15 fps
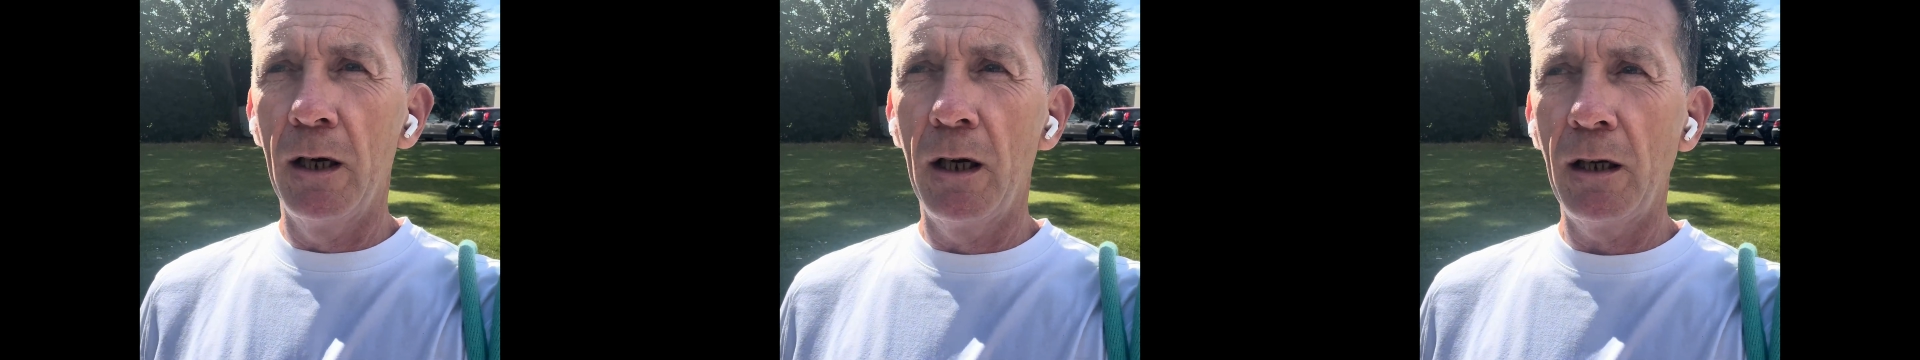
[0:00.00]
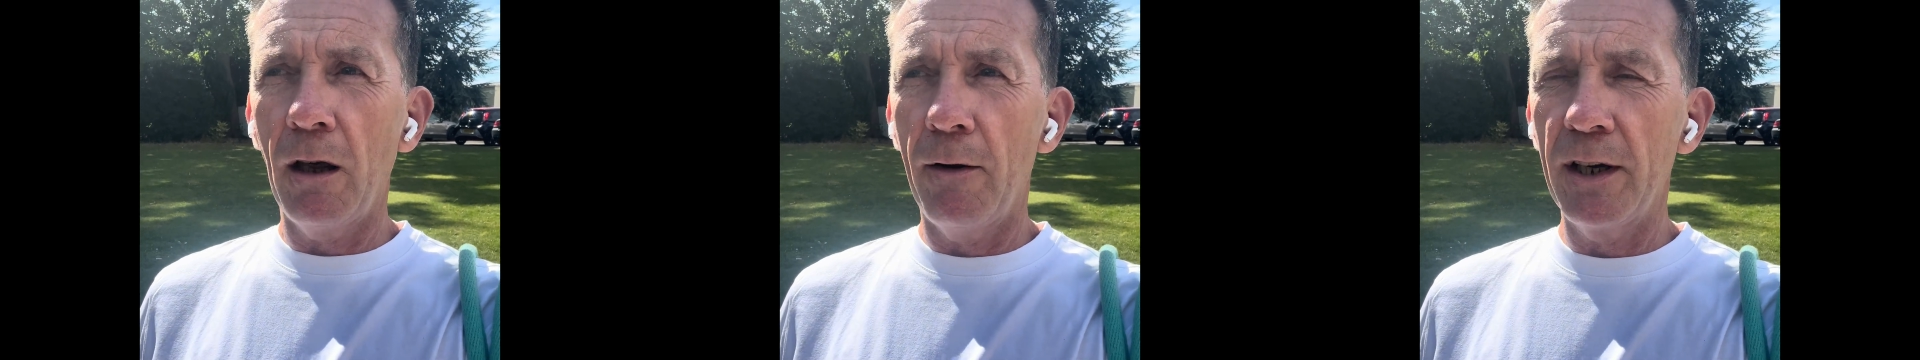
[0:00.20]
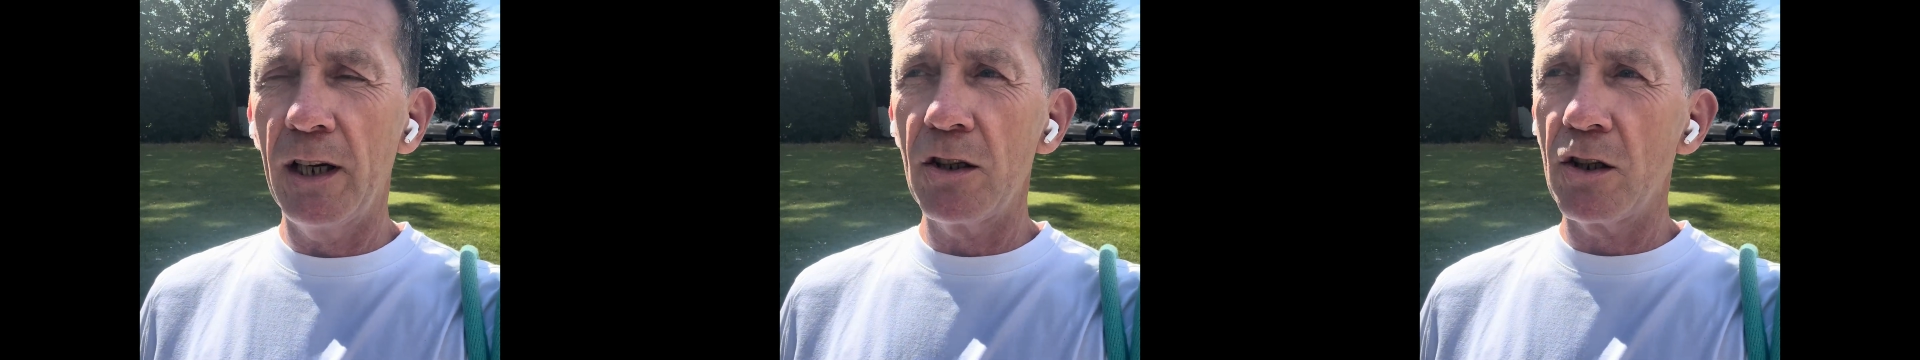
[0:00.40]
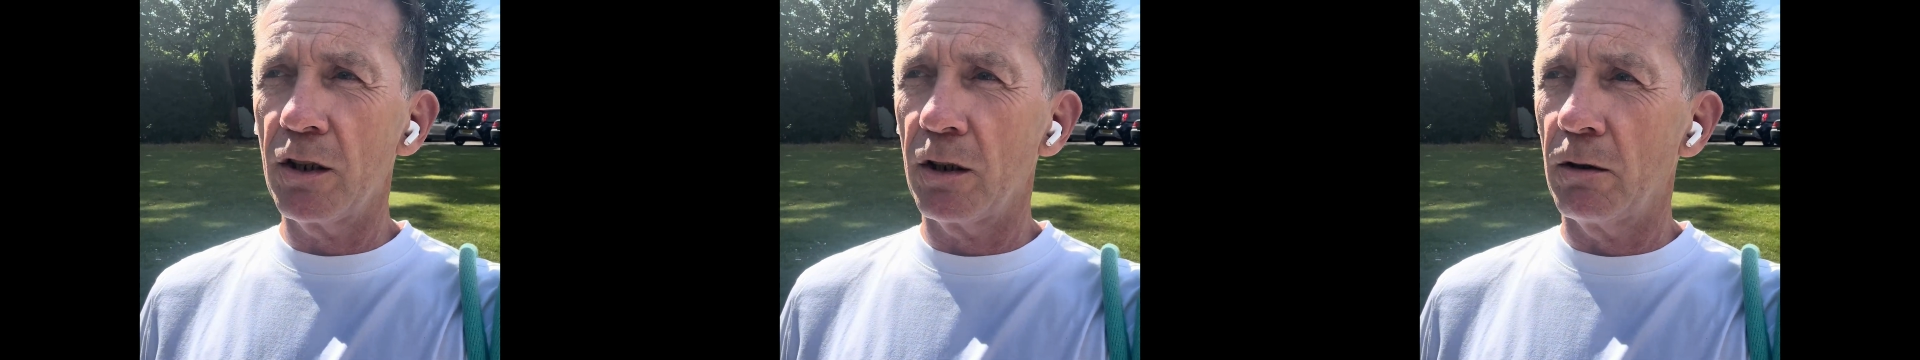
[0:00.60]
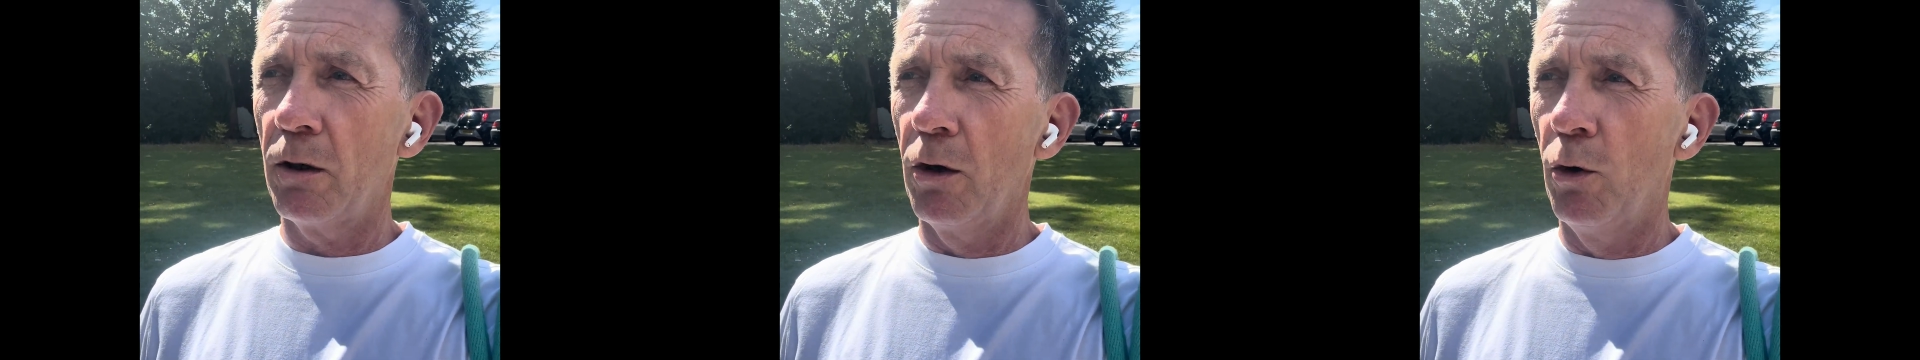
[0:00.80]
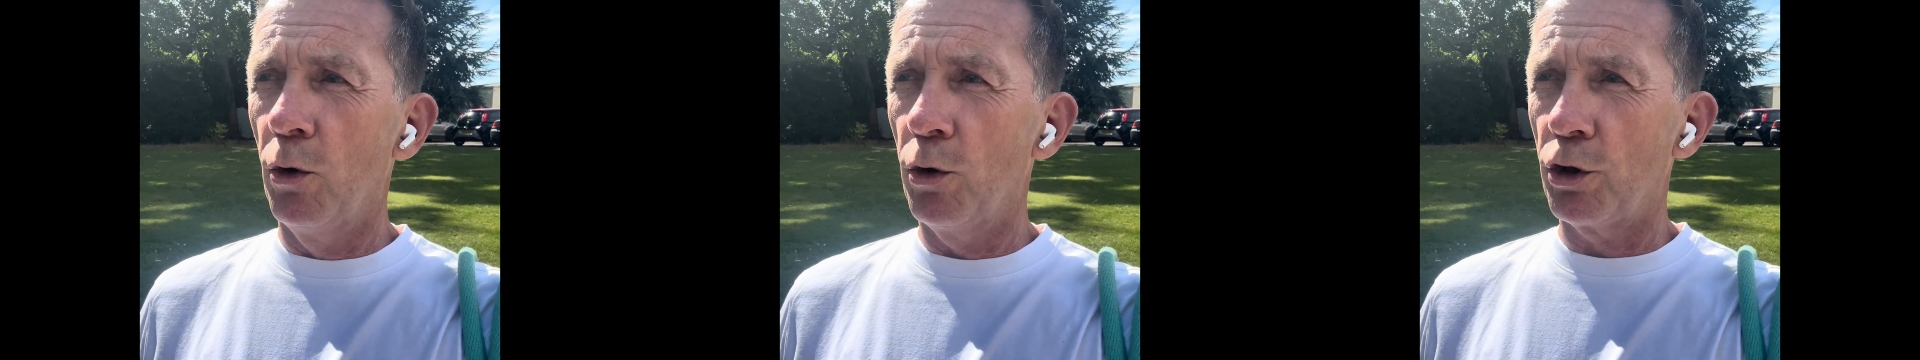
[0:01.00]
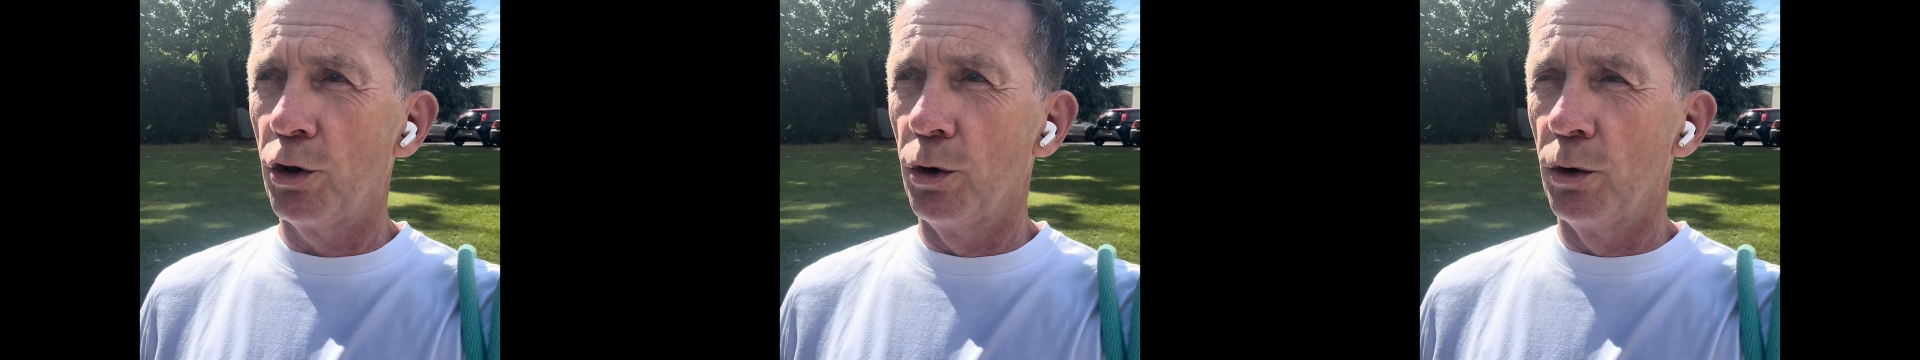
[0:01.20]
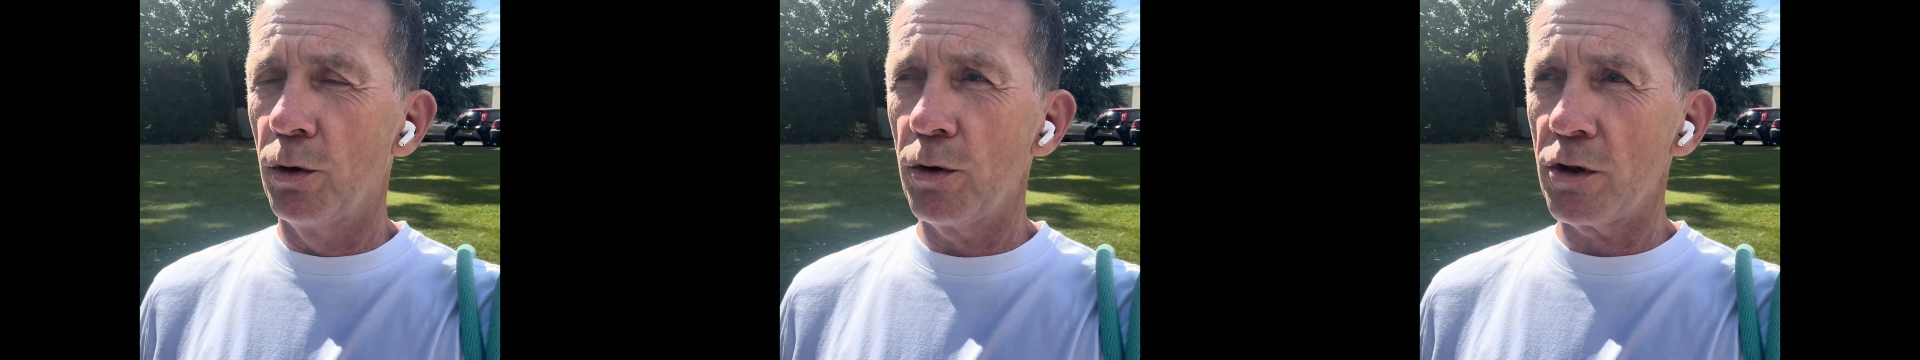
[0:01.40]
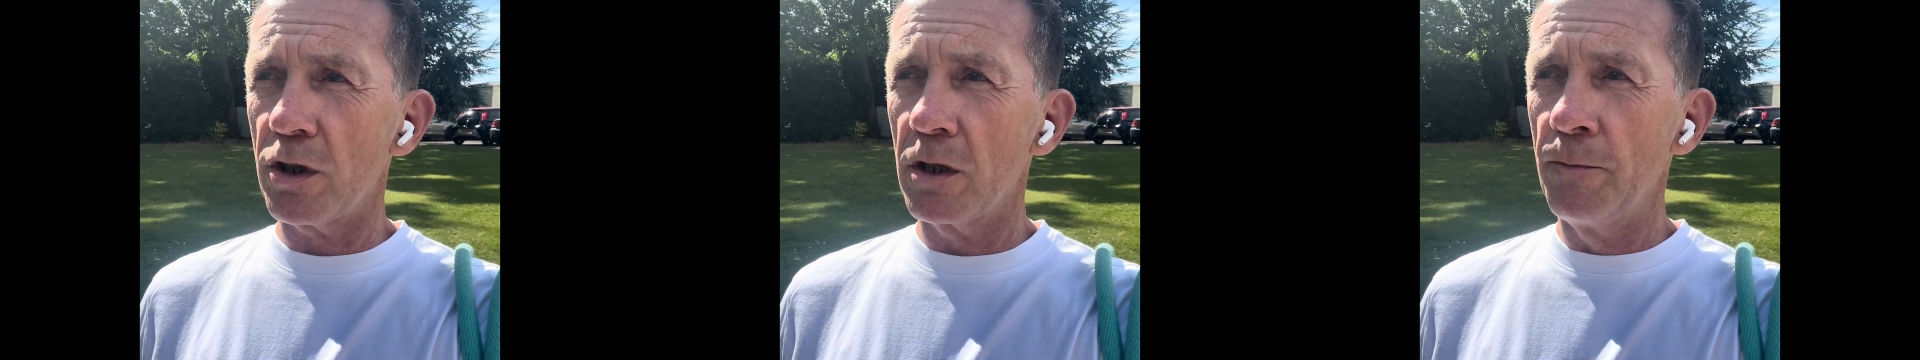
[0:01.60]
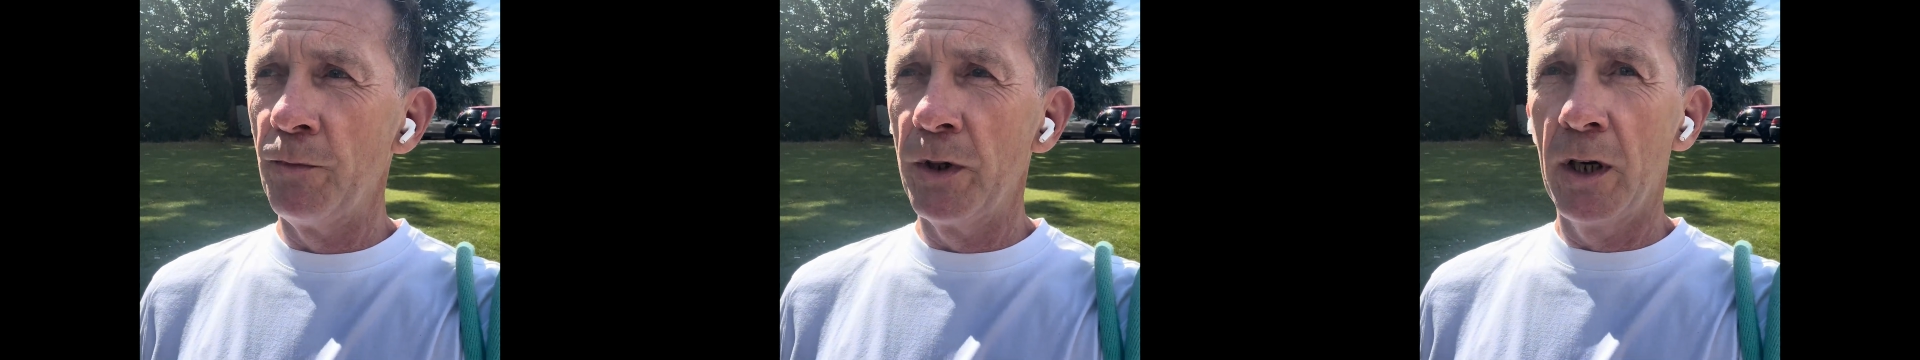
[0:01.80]
going into the law courts
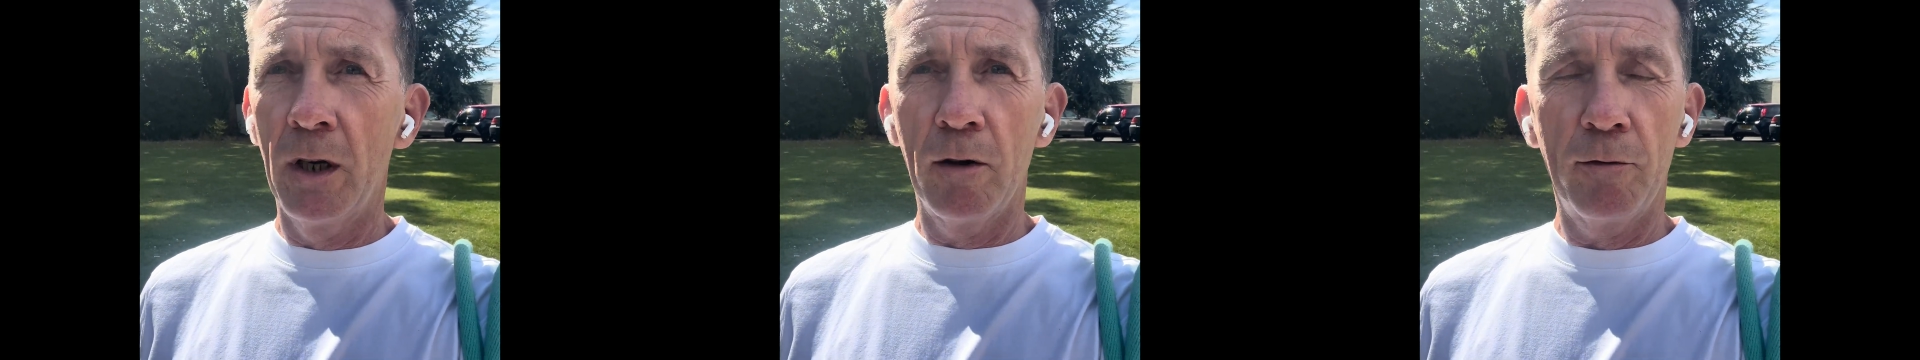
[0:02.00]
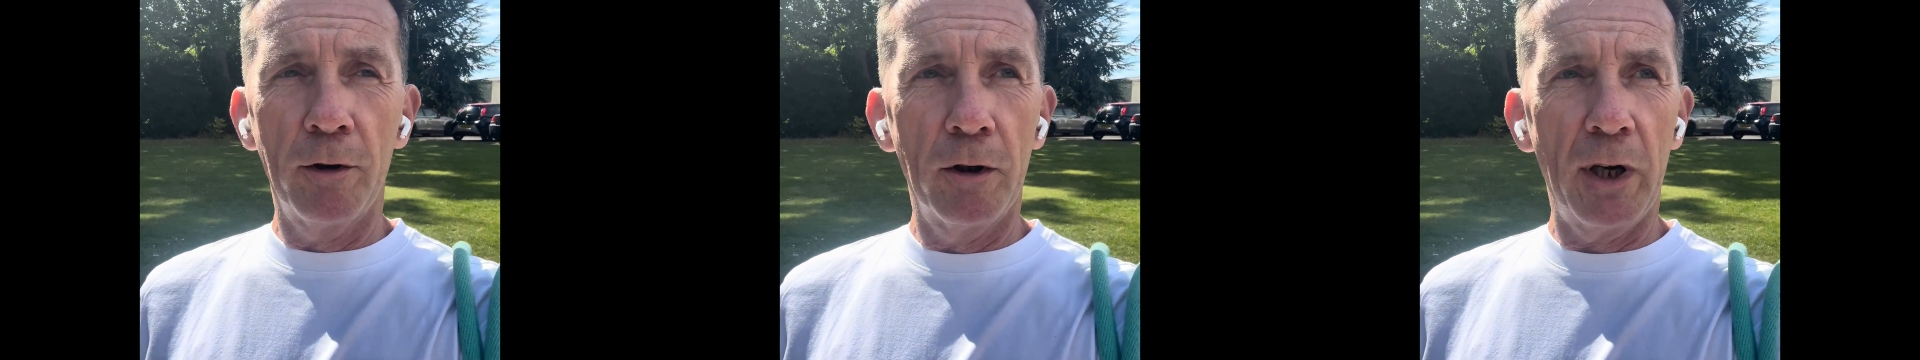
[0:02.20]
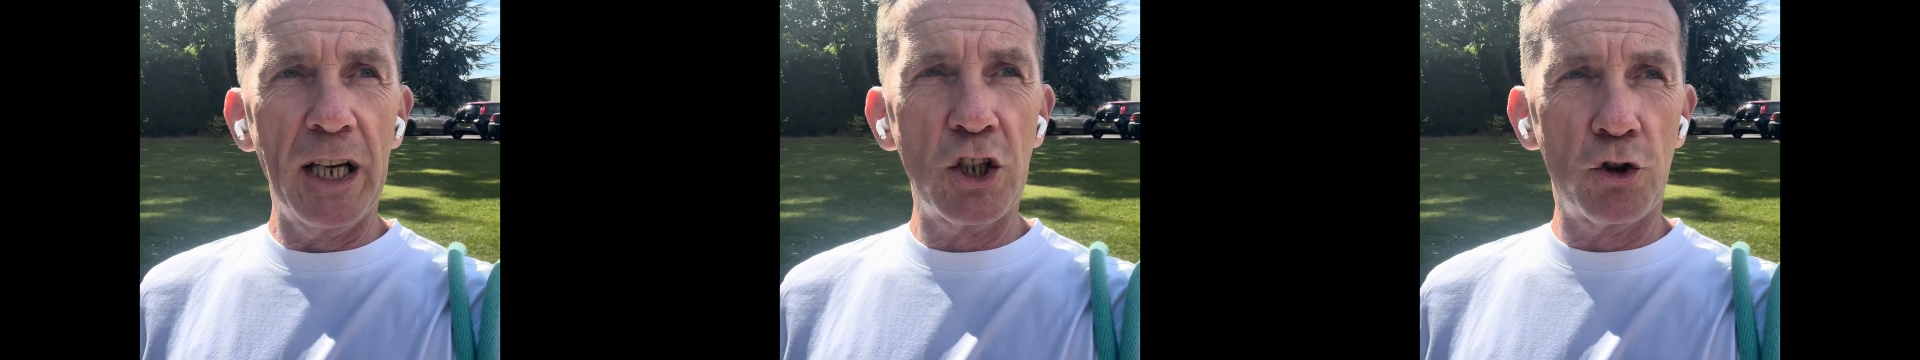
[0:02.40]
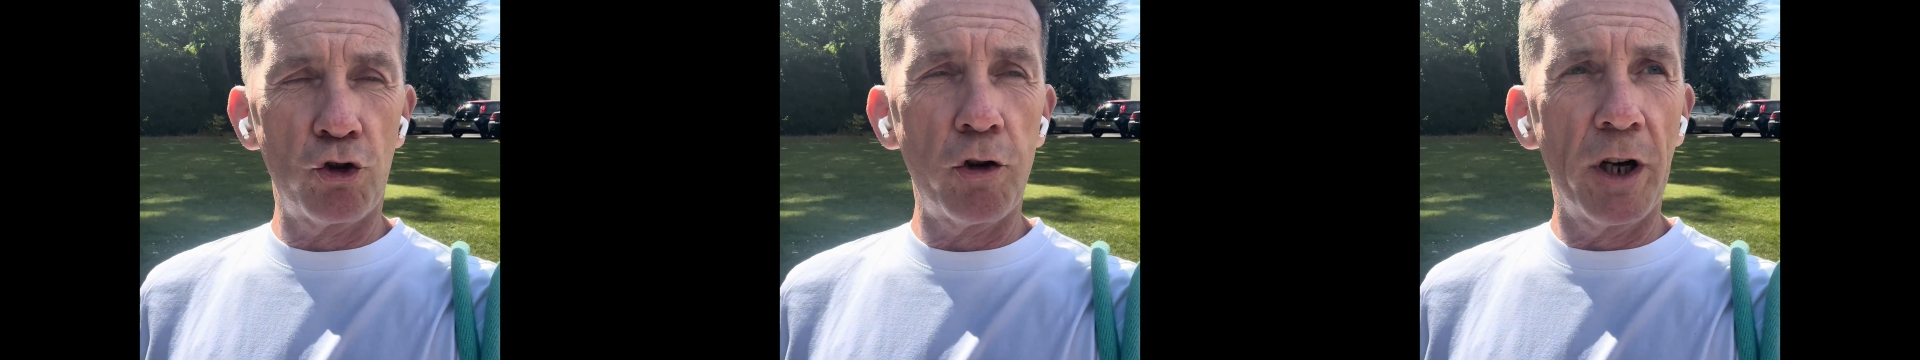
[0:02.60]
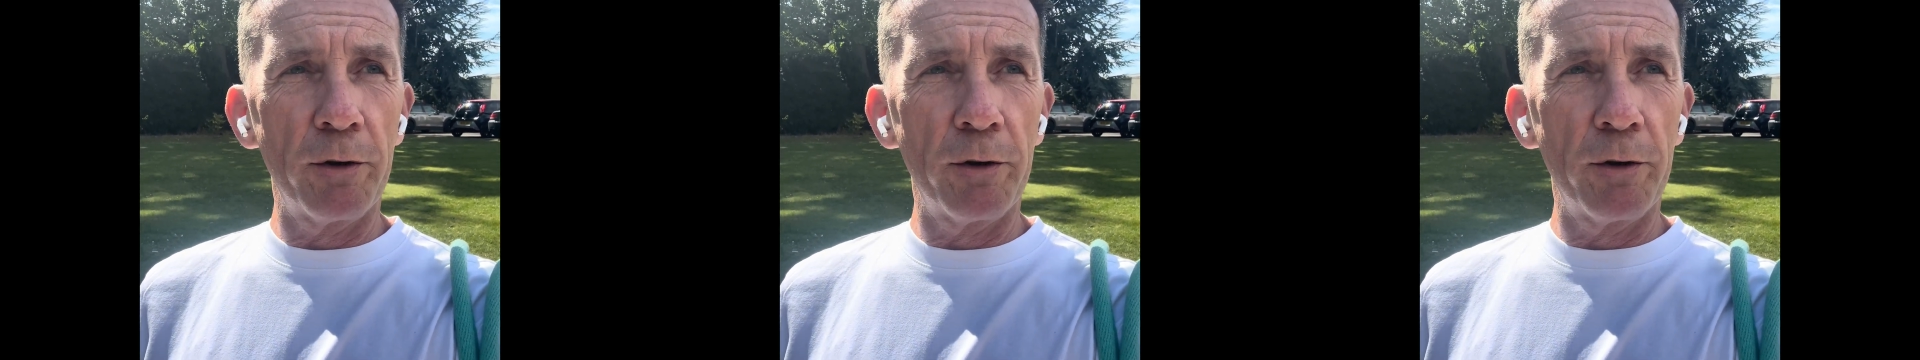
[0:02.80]
for trying